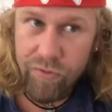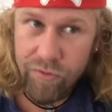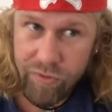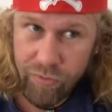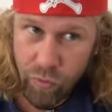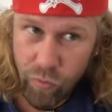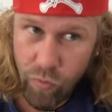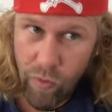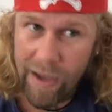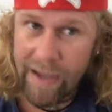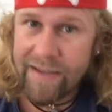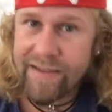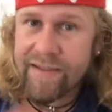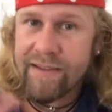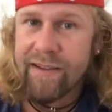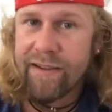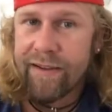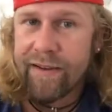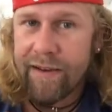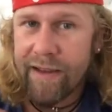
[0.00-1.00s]

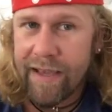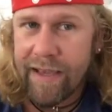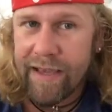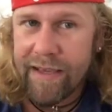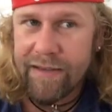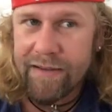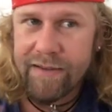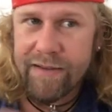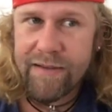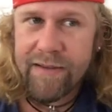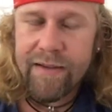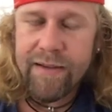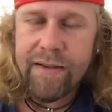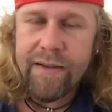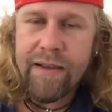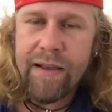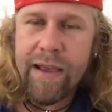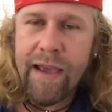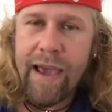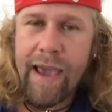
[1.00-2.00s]
west and east.
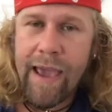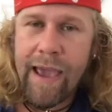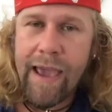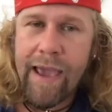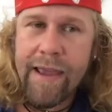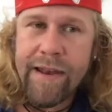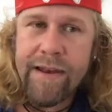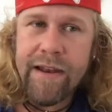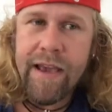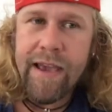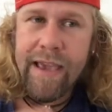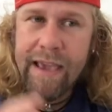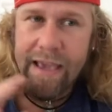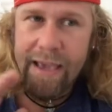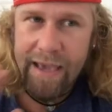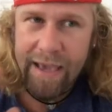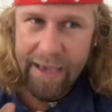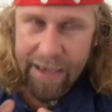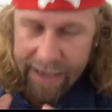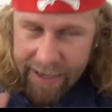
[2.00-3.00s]
And
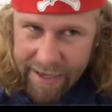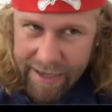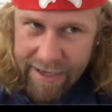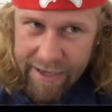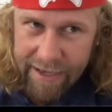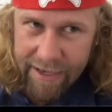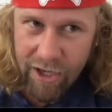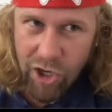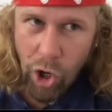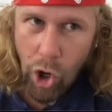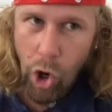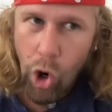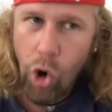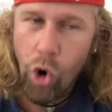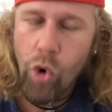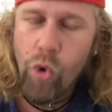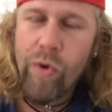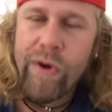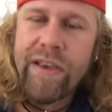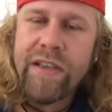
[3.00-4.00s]
E
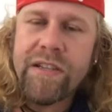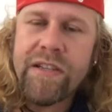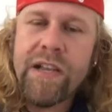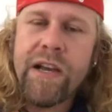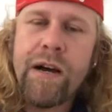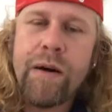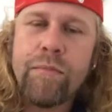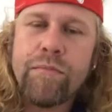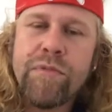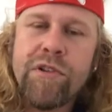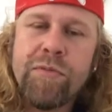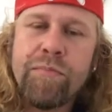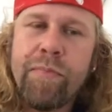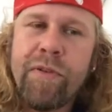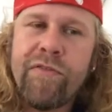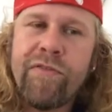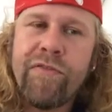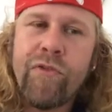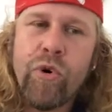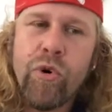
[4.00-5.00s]
always comes
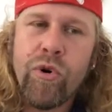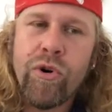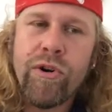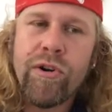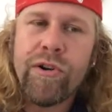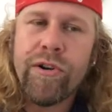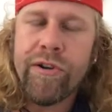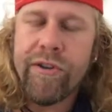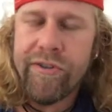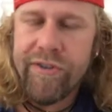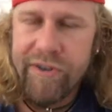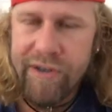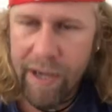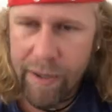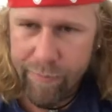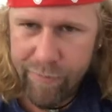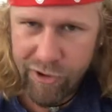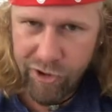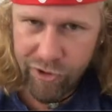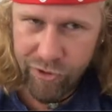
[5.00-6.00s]
before
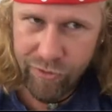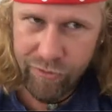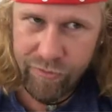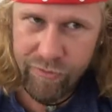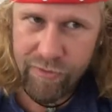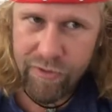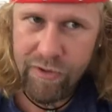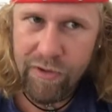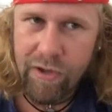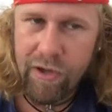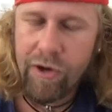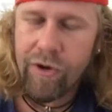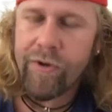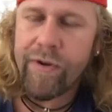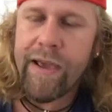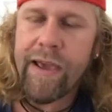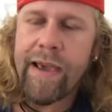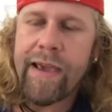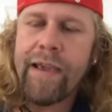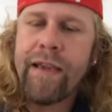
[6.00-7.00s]
W,
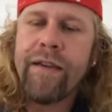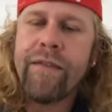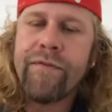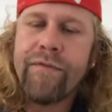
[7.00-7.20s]
okay?